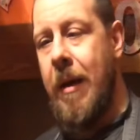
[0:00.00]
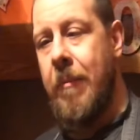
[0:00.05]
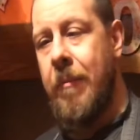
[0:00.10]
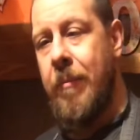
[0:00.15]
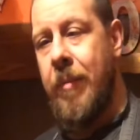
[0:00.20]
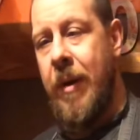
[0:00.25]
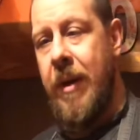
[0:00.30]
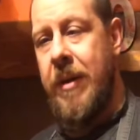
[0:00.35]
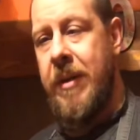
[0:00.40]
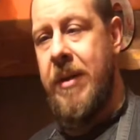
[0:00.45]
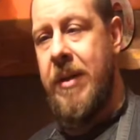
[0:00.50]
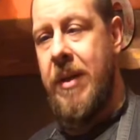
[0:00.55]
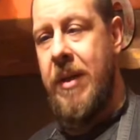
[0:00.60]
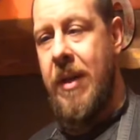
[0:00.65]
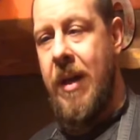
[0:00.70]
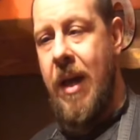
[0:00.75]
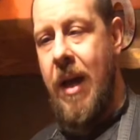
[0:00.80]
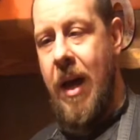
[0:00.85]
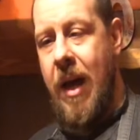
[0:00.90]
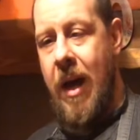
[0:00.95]
But
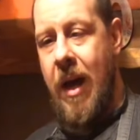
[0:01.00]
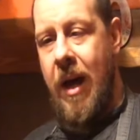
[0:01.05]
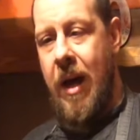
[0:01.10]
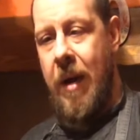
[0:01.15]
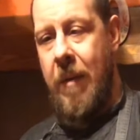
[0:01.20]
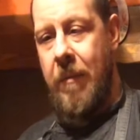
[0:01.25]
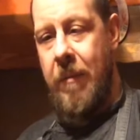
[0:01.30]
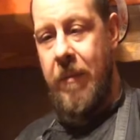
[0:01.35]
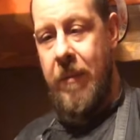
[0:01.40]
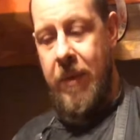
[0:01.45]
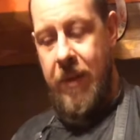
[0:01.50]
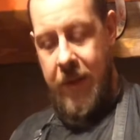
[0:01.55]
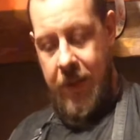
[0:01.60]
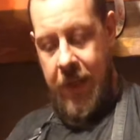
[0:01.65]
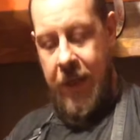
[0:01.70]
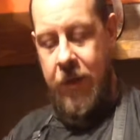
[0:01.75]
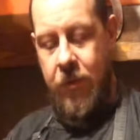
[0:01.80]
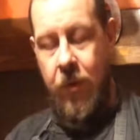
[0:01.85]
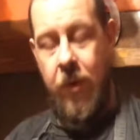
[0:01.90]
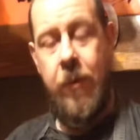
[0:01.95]

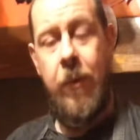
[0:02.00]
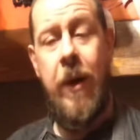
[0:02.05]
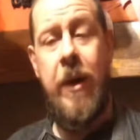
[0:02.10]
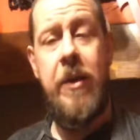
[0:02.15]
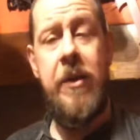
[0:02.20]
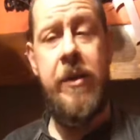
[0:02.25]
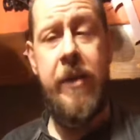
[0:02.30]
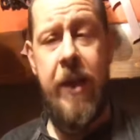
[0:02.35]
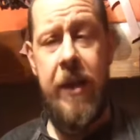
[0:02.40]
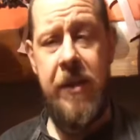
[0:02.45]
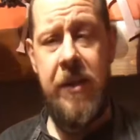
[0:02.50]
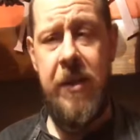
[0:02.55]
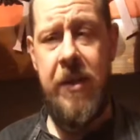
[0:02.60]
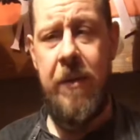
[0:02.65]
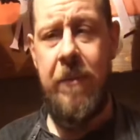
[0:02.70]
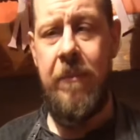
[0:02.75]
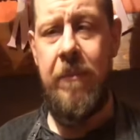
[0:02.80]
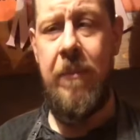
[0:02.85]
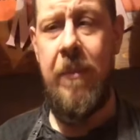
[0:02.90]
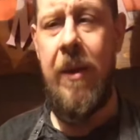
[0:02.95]
it requires yeast,
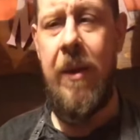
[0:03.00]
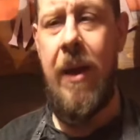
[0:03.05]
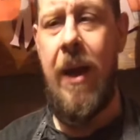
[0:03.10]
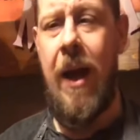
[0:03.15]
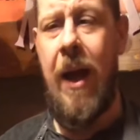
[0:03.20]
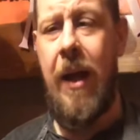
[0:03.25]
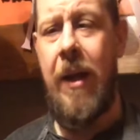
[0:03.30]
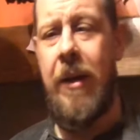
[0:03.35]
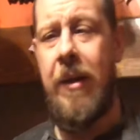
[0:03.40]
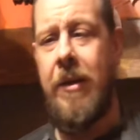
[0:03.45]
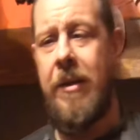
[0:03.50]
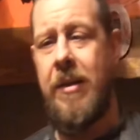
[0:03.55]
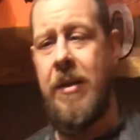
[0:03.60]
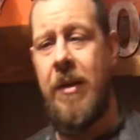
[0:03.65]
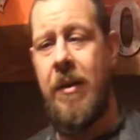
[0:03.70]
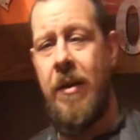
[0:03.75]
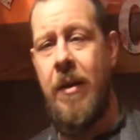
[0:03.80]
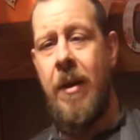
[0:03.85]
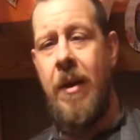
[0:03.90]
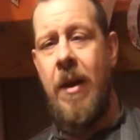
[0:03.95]
and
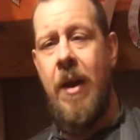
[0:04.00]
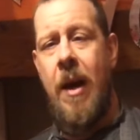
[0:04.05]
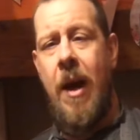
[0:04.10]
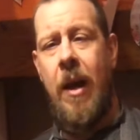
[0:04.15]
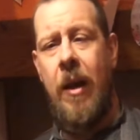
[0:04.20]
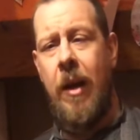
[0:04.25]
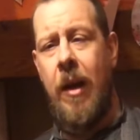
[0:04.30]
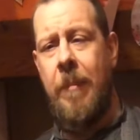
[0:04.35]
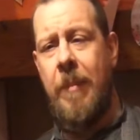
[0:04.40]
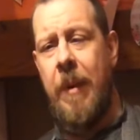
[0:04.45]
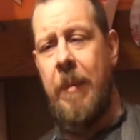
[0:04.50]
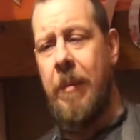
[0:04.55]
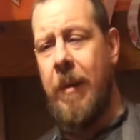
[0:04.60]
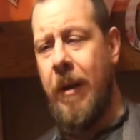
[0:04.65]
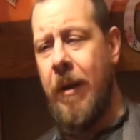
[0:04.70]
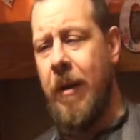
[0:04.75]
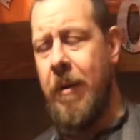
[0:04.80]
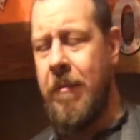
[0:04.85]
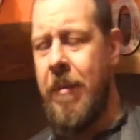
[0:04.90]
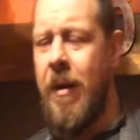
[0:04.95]
a lot of people are
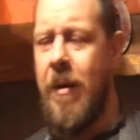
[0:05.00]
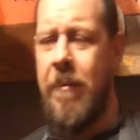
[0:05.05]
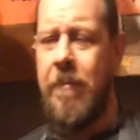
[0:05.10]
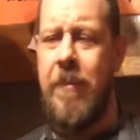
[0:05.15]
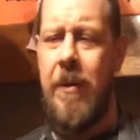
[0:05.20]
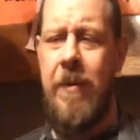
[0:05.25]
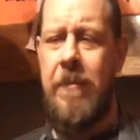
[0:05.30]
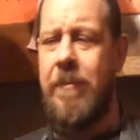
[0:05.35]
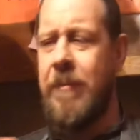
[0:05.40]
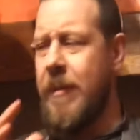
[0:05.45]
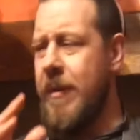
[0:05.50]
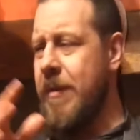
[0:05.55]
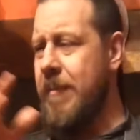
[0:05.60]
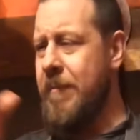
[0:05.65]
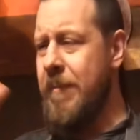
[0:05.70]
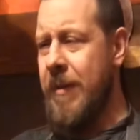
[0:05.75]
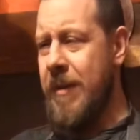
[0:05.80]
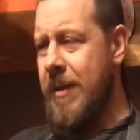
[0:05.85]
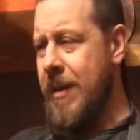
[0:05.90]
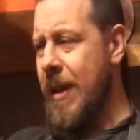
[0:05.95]
going, well,
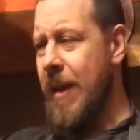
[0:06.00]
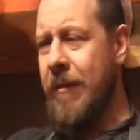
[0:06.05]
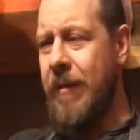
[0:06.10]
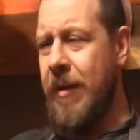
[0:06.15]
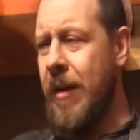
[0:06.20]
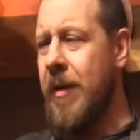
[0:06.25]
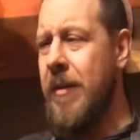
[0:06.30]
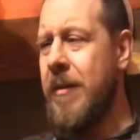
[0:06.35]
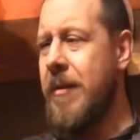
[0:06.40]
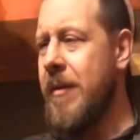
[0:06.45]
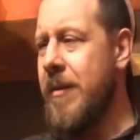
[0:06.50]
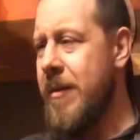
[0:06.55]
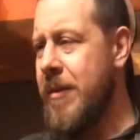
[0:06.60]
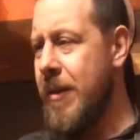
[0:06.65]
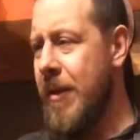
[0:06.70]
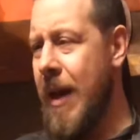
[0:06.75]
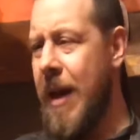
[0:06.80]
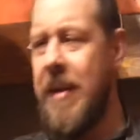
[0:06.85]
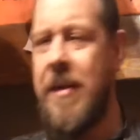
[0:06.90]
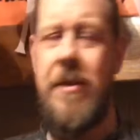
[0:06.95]
but I've gone to
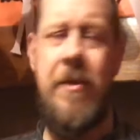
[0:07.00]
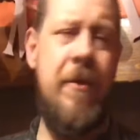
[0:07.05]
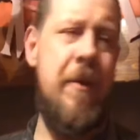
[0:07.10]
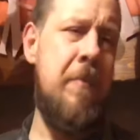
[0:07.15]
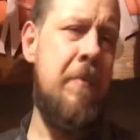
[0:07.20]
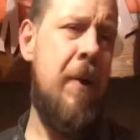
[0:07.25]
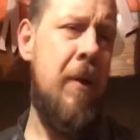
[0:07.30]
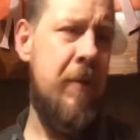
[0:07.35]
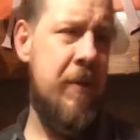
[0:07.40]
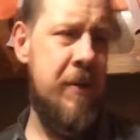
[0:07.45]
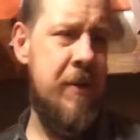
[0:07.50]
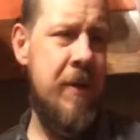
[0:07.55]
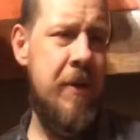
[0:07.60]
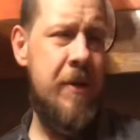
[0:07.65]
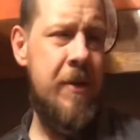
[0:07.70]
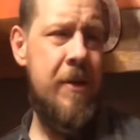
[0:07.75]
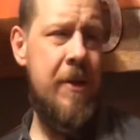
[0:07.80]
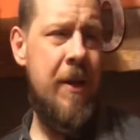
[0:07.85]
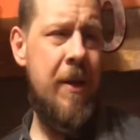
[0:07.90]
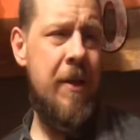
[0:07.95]
Asda and
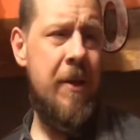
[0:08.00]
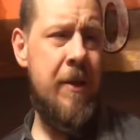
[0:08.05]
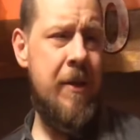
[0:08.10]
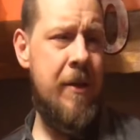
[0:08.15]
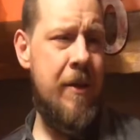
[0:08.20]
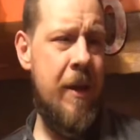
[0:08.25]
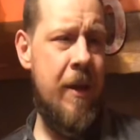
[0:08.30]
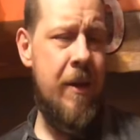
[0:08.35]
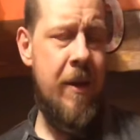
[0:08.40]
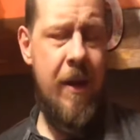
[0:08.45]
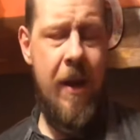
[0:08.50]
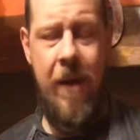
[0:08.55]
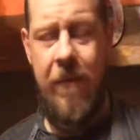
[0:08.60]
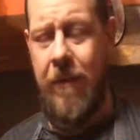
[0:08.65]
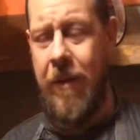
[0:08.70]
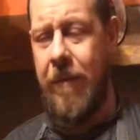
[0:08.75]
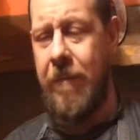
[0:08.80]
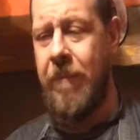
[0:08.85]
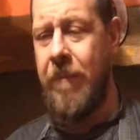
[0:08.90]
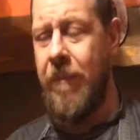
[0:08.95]
Morrison's and
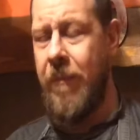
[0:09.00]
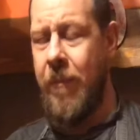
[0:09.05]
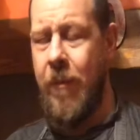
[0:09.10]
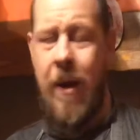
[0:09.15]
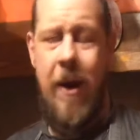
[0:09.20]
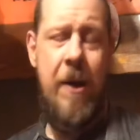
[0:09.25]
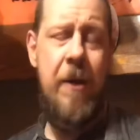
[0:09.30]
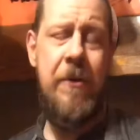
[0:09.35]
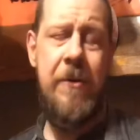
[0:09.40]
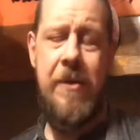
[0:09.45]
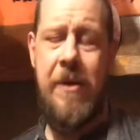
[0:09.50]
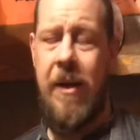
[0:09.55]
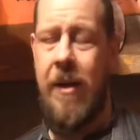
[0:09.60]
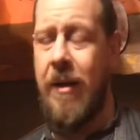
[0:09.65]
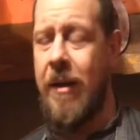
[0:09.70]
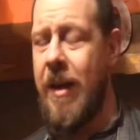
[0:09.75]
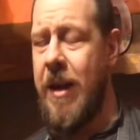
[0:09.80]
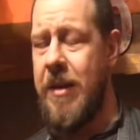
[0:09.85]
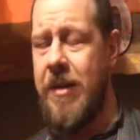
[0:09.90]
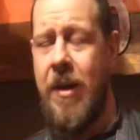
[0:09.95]
everywhere else, and
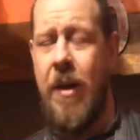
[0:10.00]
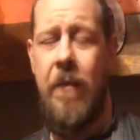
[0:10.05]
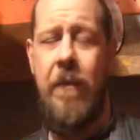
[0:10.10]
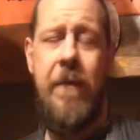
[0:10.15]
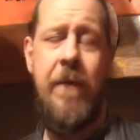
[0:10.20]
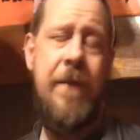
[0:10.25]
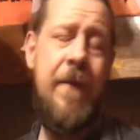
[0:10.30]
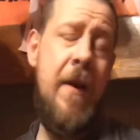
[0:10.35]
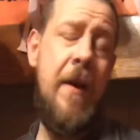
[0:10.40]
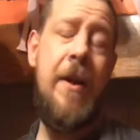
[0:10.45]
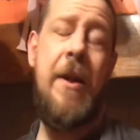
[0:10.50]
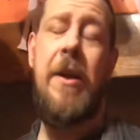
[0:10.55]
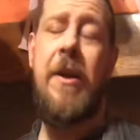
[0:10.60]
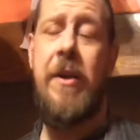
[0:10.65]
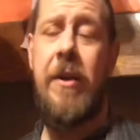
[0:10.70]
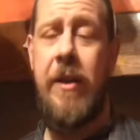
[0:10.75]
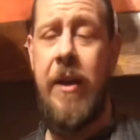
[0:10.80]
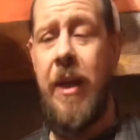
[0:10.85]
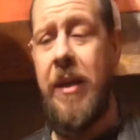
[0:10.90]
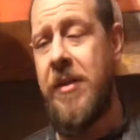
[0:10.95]
there's no fucking
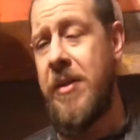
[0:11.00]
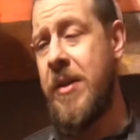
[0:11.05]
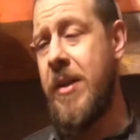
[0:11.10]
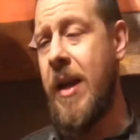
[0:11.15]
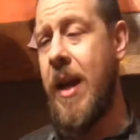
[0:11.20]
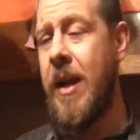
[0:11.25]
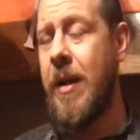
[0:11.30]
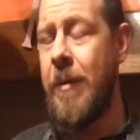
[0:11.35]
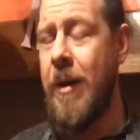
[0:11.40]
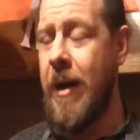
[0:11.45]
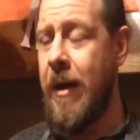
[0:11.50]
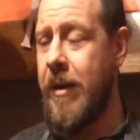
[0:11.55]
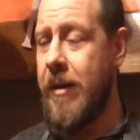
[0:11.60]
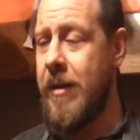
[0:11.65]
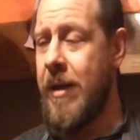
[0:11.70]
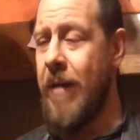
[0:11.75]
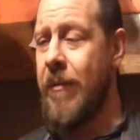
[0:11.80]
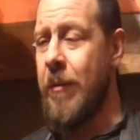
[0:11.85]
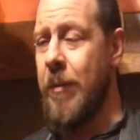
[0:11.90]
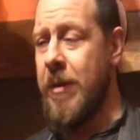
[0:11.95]
yeast anywhere, because
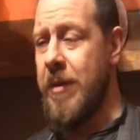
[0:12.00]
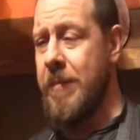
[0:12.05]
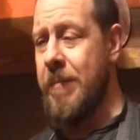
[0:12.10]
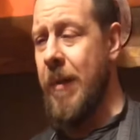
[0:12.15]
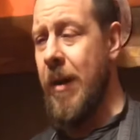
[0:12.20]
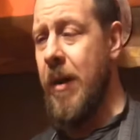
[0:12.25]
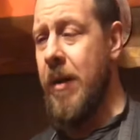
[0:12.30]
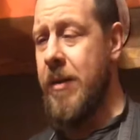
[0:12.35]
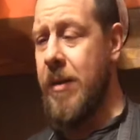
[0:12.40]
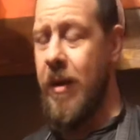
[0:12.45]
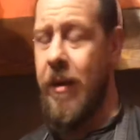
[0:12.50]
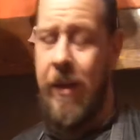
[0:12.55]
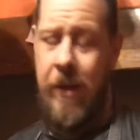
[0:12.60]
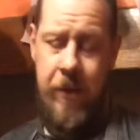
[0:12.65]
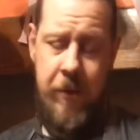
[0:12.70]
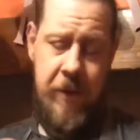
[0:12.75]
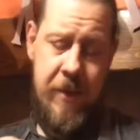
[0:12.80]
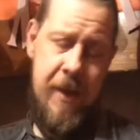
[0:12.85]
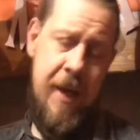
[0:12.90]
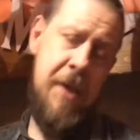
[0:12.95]
everyone's bought all the little
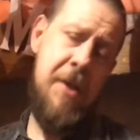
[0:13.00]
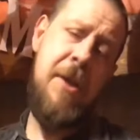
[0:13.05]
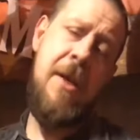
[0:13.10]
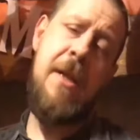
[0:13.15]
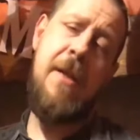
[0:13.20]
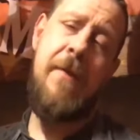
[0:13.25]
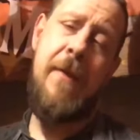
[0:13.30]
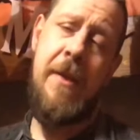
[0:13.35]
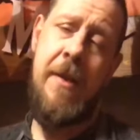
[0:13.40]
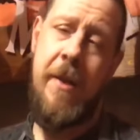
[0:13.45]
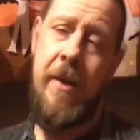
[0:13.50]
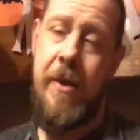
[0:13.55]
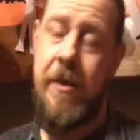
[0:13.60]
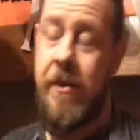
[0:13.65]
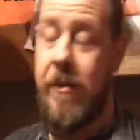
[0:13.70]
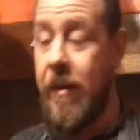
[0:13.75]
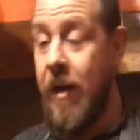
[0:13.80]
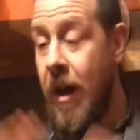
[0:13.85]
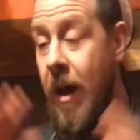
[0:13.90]
sachets of instant yeast.